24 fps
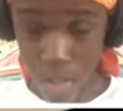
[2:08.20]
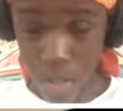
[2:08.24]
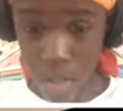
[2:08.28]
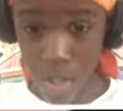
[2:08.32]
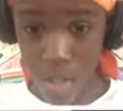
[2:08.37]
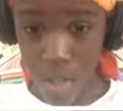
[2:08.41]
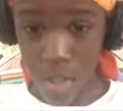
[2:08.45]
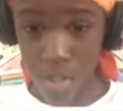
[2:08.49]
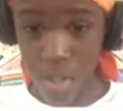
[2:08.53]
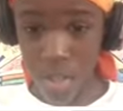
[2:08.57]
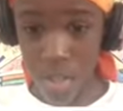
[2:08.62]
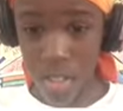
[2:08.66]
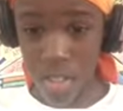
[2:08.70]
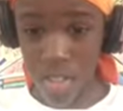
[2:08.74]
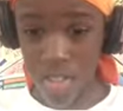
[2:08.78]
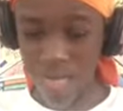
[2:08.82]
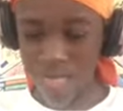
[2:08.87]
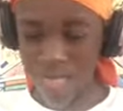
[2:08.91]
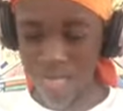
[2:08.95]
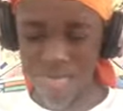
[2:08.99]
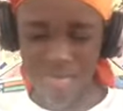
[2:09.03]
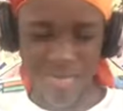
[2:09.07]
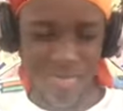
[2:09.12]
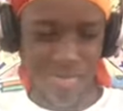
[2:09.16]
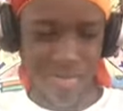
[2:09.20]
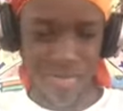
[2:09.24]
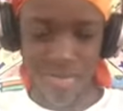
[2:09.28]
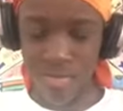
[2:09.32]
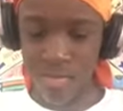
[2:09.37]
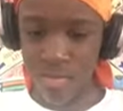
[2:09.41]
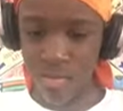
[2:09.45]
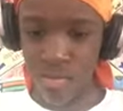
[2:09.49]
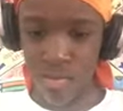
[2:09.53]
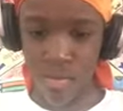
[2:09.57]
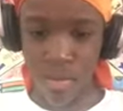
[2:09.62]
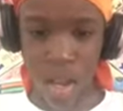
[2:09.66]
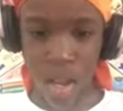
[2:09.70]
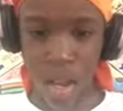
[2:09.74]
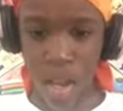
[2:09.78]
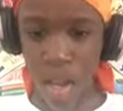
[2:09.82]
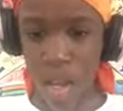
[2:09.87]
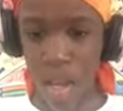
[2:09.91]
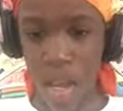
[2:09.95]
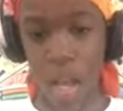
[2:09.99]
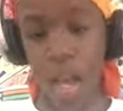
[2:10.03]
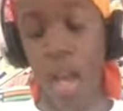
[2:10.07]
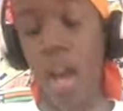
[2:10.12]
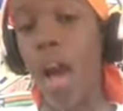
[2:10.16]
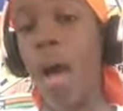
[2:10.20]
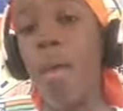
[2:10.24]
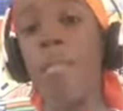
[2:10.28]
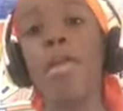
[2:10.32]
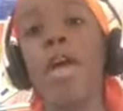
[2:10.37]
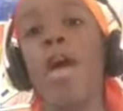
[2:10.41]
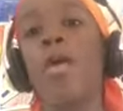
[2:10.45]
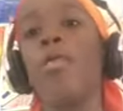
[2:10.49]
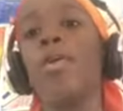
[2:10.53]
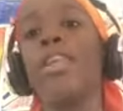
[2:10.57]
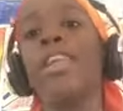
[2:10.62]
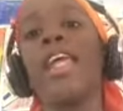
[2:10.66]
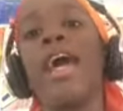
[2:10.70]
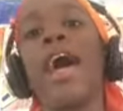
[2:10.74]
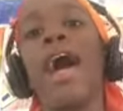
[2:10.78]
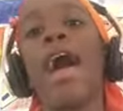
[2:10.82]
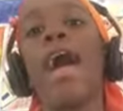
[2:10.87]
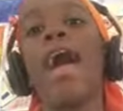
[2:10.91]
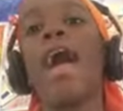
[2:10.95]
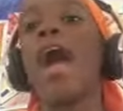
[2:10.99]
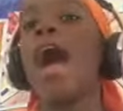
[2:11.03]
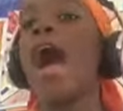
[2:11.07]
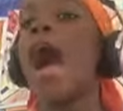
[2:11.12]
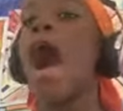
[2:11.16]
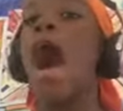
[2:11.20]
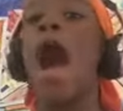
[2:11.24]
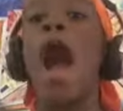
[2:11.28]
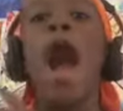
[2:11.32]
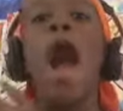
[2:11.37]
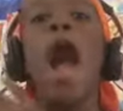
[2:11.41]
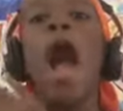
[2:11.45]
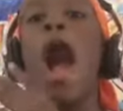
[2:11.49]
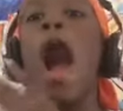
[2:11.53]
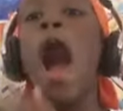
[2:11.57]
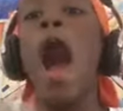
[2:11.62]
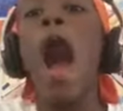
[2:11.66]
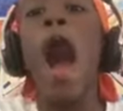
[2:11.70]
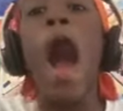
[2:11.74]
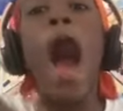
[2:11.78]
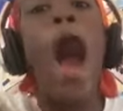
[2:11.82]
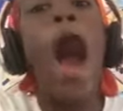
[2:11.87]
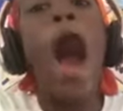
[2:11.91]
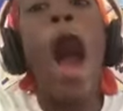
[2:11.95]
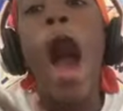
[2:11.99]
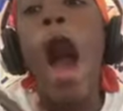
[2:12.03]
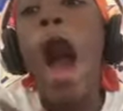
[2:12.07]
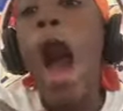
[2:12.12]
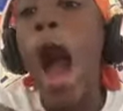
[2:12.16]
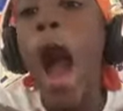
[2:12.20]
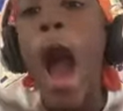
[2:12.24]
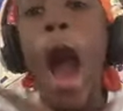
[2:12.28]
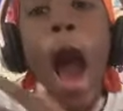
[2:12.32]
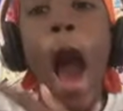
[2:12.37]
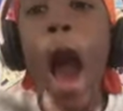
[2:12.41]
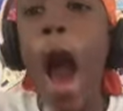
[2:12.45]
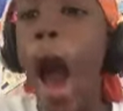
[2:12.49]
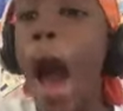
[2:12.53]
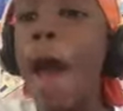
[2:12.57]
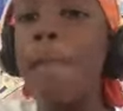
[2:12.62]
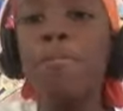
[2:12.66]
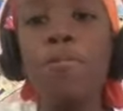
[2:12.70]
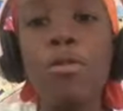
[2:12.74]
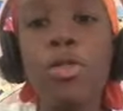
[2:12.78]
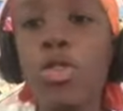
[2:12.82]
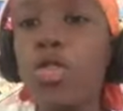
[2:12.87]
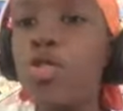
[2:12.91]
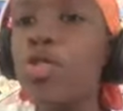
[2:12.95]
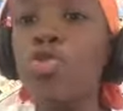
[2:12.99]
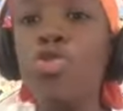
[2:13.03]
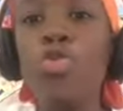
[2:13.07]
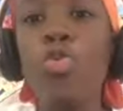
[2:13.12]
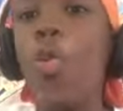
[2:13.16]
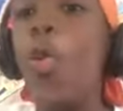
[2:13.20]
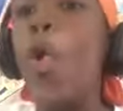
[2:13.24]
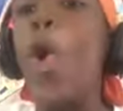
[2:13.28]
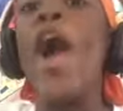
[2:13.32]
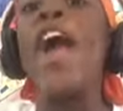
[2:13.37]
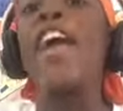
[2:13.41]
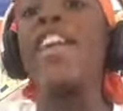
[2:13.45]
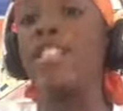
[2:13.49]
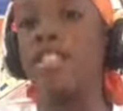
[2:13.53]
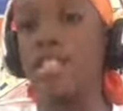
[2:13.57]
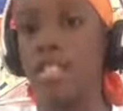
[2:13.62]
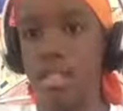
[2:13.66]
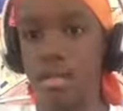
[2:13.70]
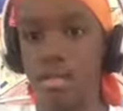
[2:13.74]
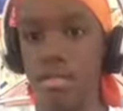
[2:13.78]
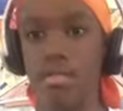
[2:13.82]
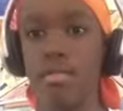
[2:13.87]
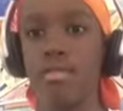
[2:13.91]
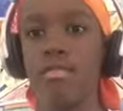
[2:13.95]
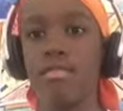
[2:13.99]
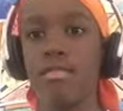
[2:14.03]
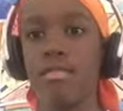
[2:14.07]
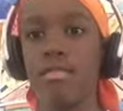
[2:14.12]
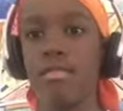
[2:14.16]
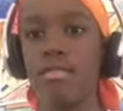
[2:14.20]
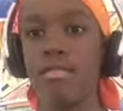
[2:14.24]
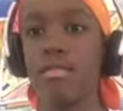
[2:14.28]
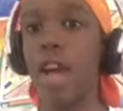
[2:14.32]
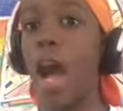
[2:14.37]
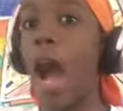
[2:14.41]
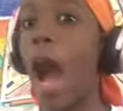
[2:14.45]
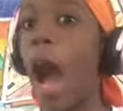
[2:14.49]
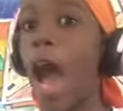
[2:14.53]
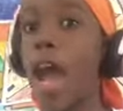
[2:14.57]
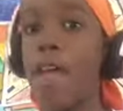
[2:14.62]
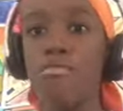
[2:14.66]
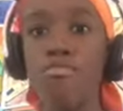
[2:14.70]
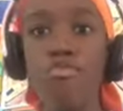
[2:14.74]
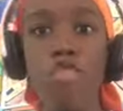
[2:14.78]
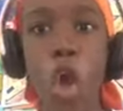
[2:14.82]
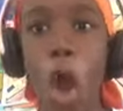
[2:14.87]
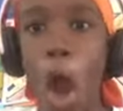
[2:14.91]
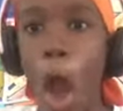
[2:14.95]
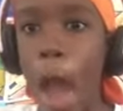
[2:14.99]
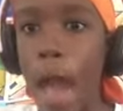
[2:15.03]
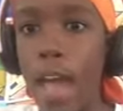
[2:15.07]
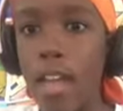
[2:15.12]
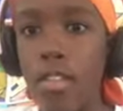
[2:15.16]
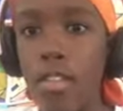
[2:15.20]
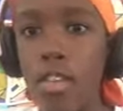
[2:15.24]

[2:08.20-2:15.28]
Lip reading: dude. I'm not with that. I'm straight. I'm not.